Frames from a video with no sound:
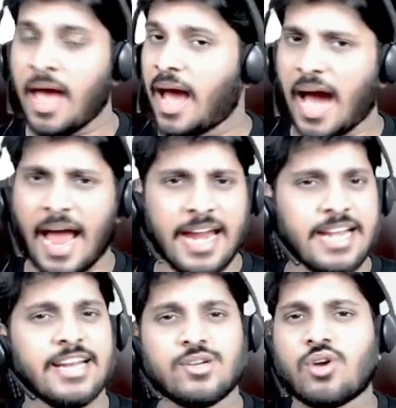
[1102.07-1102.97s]
I
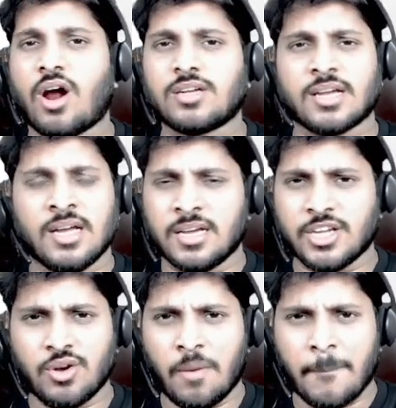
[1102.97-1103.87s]
did not,
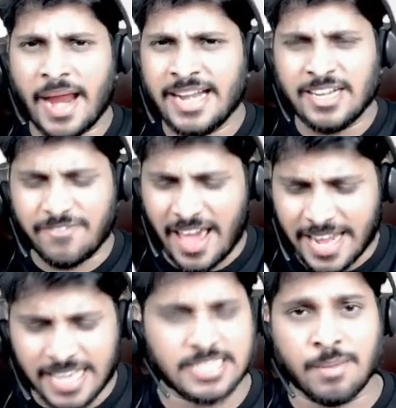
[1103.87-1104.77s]
made it
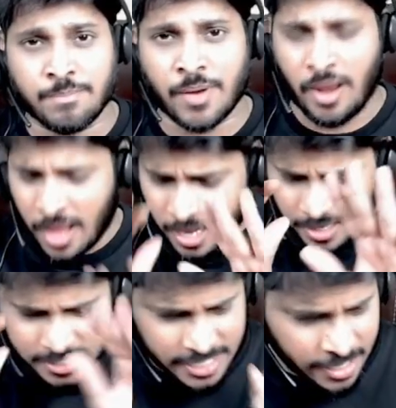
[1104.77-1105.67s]
very simple.
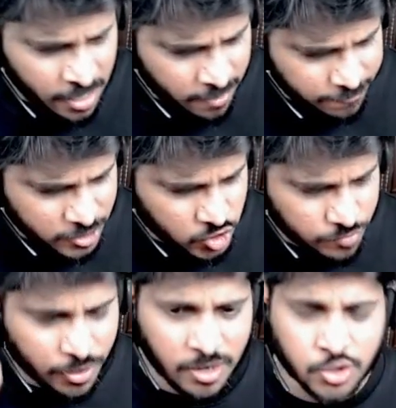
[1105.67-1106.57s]
See, first of
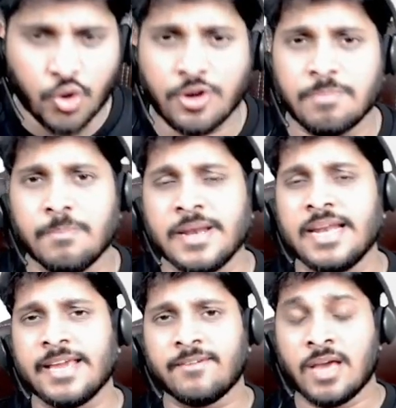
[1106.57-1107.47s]
all, don't
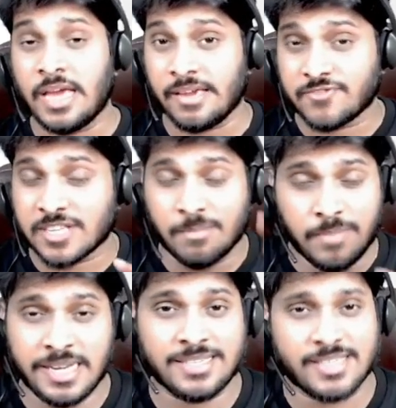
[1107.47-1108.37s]
believe if
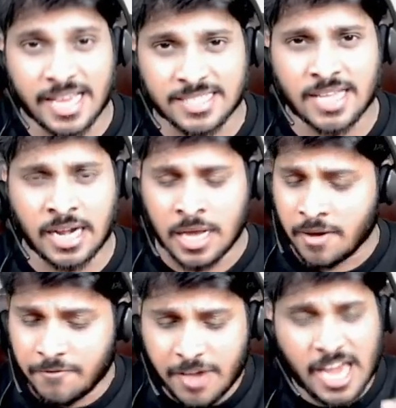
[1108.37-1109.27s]
somebody says that
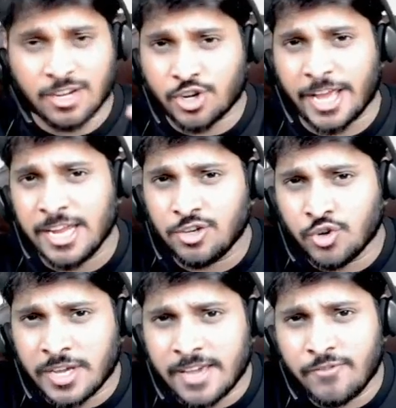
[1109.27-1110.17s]
we are trying to
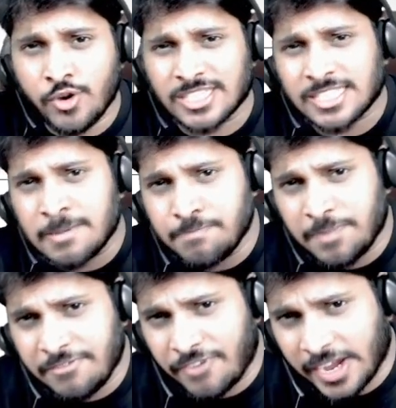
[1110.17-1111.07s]
give you a
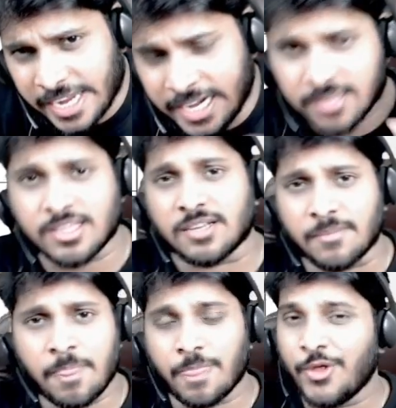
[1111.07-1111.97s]
simplified thing.
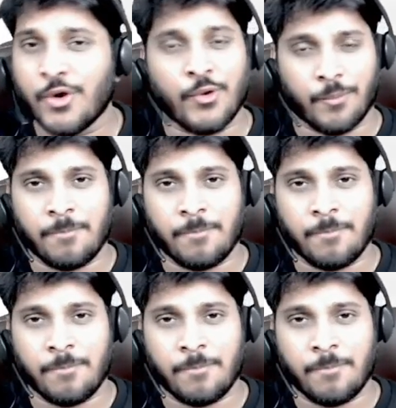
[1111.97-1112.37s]
No.